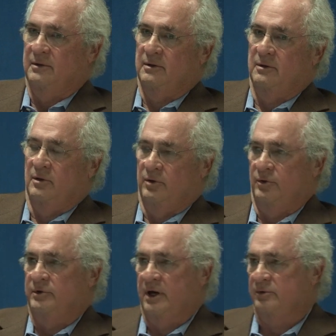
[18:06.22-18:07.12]
Although
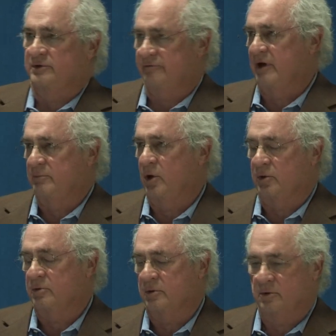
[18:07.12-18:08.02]
now it's
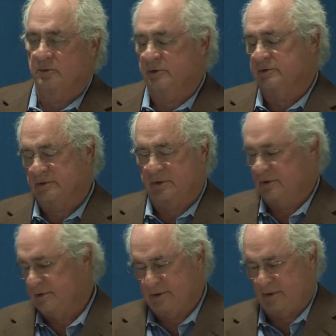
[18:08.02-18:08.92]
Venmo, which
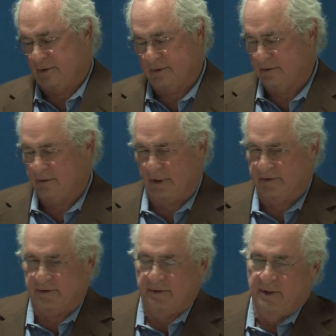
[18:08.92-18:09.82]

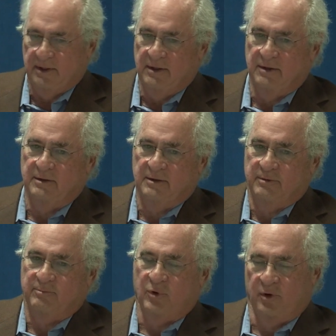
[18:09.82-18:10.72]
that's
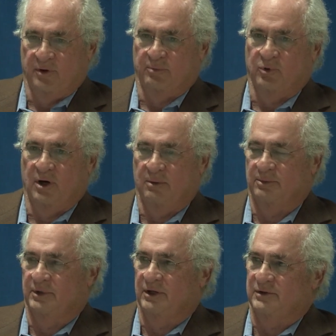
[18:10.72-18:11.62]
part of the
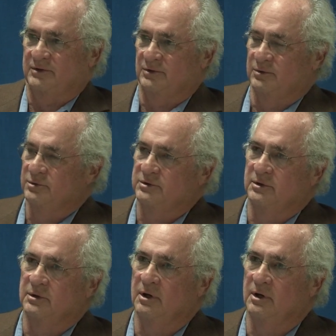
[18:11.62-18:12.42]
problem, not the solution.